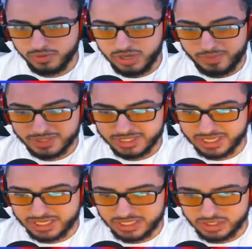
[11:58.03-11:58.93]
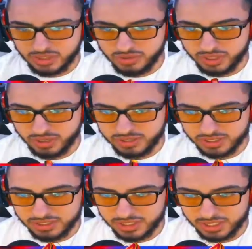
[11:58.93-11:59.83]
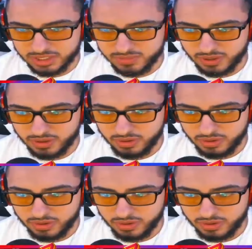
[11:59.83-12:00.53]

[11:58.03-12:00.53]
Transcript: We're dropping sixty-two kills on these kids, bro.